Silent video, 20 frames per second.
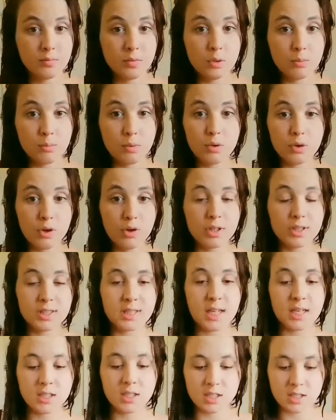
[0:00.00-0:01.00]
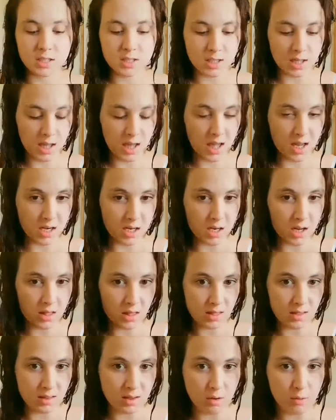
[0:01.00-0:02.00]
You'll pull your extensions again,
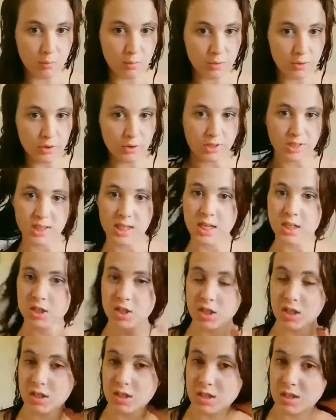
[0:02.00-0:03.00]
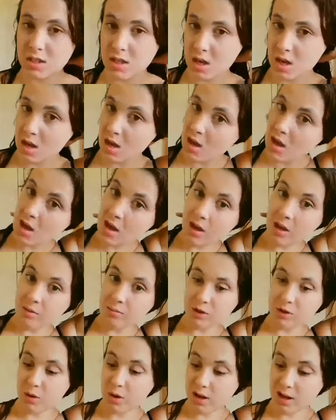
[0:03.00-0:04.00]
another thing that will pull your extensions.
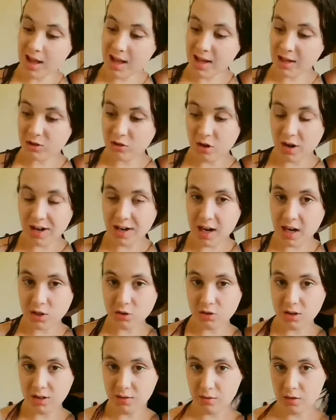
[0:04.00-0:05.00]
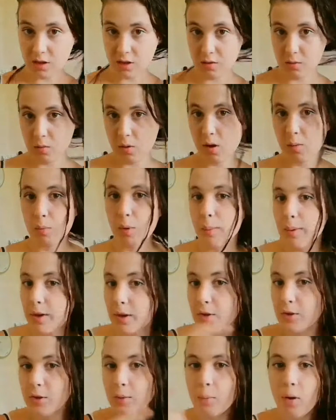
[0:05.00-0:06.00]
So I'll let it dry naturally for a little while, probably
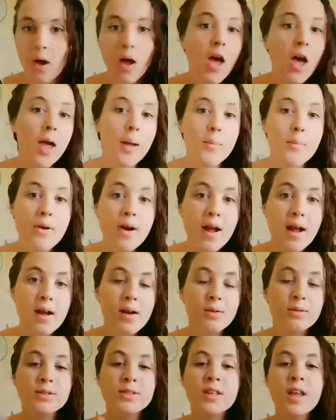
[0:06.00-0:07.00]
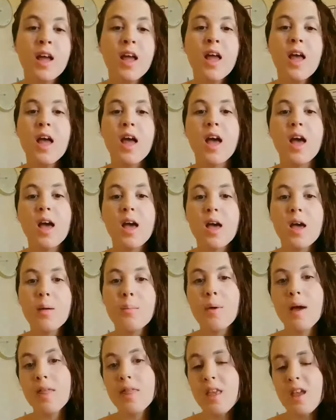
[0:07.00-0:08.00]
go do my eyebrows,
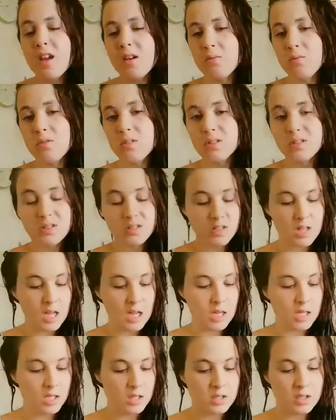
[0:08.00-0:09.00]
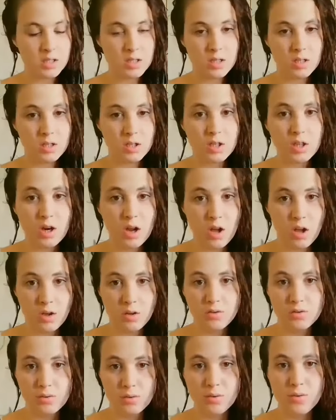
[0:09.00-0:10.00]
and then once that is, you
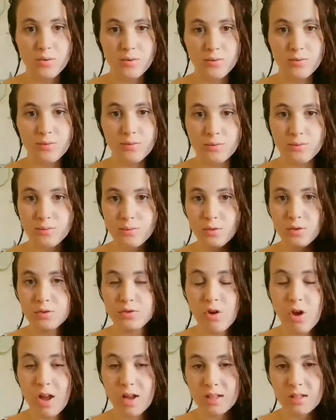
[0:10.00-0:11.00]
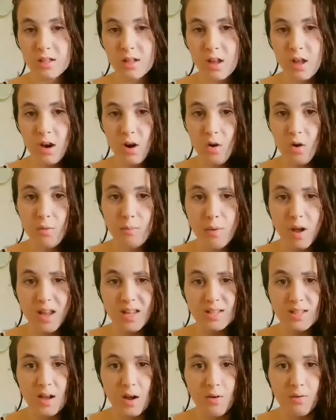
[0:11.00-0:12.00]
know, sort of dried a lot by
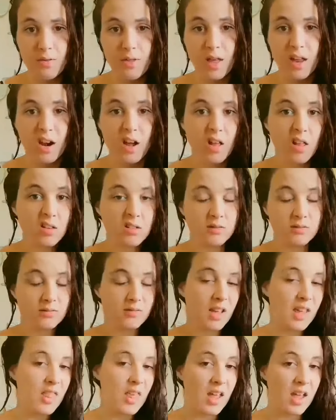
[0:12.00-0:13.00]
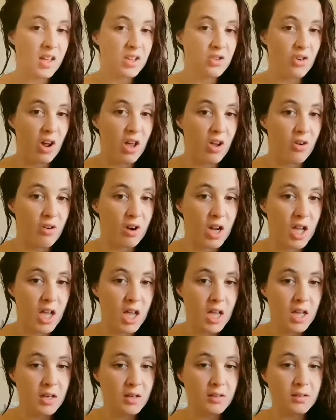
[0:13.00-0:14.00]
itself, then I'll get the hairdryer on
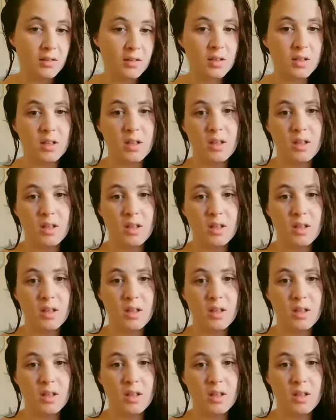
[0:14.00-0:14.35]
it and,